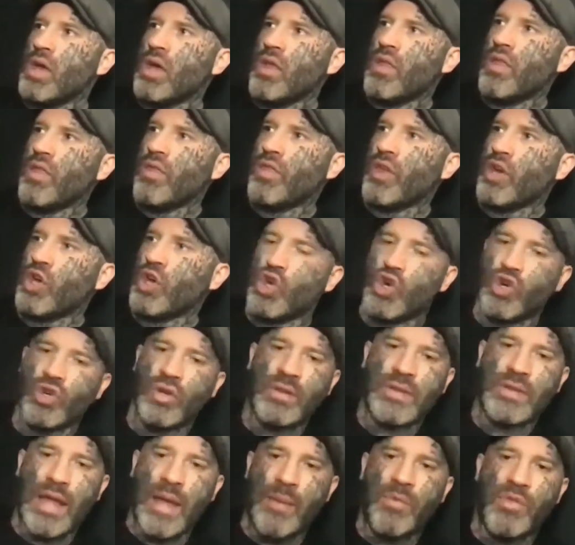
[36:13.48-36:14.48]
that
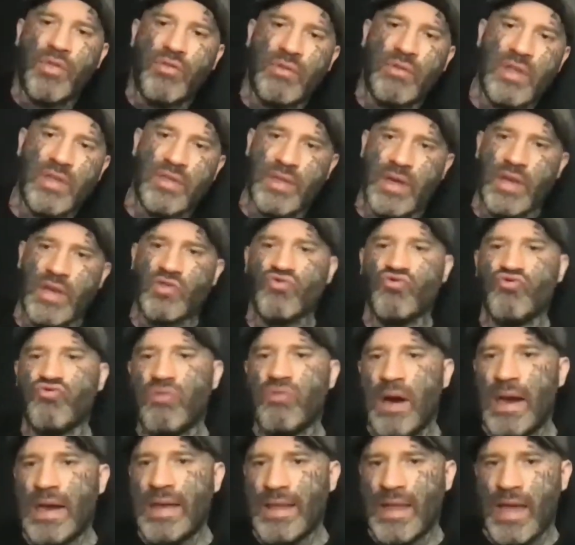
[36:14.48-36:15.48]
couldn't name 3 things
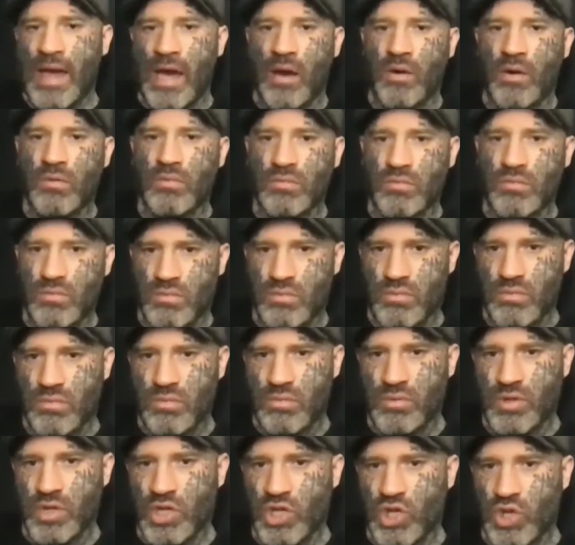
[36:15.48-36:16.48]
right now
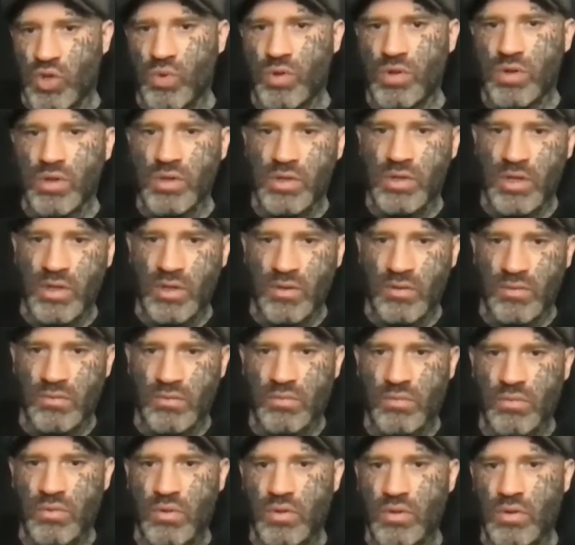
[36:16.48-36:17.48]
that you could do
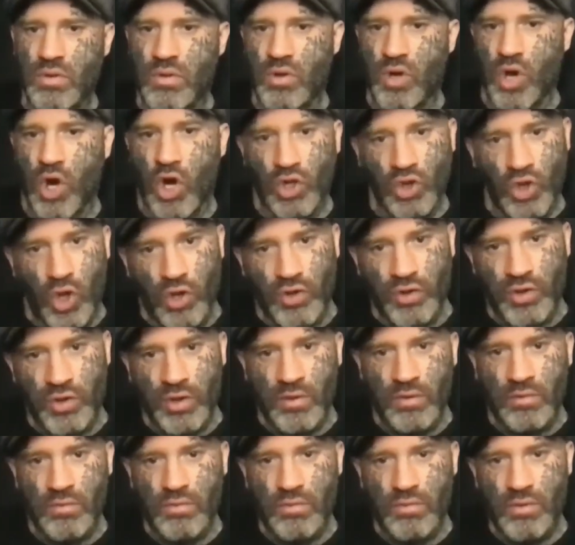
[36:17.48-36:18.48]
or not
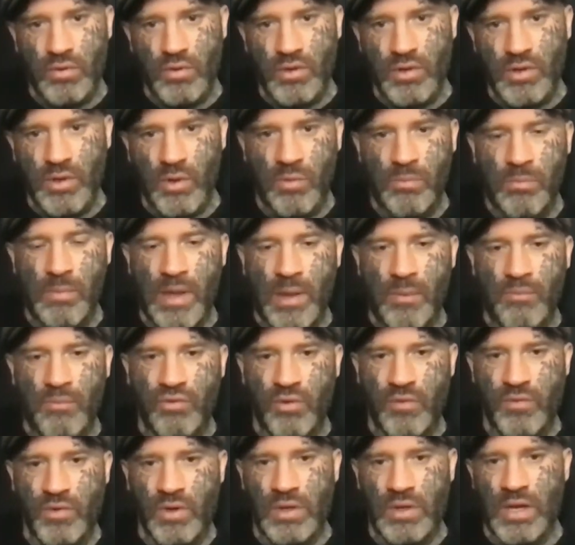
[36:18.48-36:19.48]
do that would
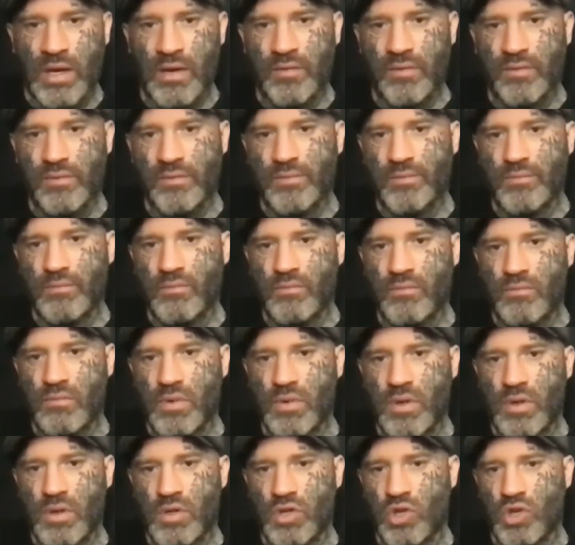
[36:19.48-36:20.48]
improve your life.
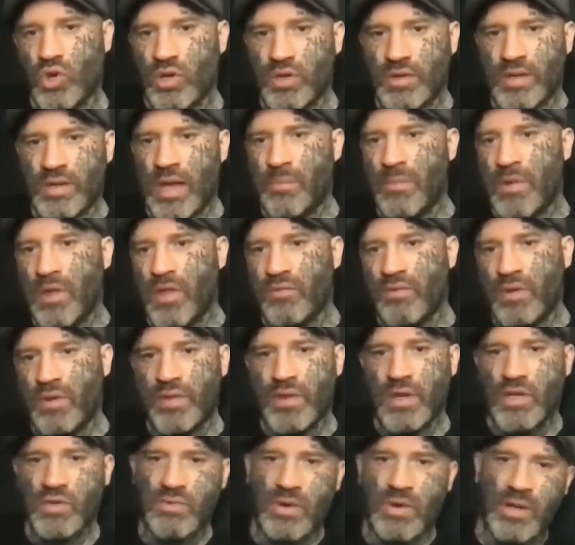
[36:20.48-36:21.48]
You could name me 3
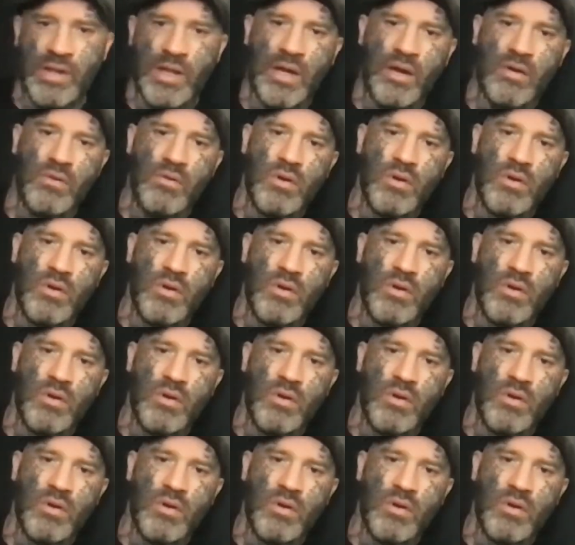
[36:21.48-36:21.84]
things right now.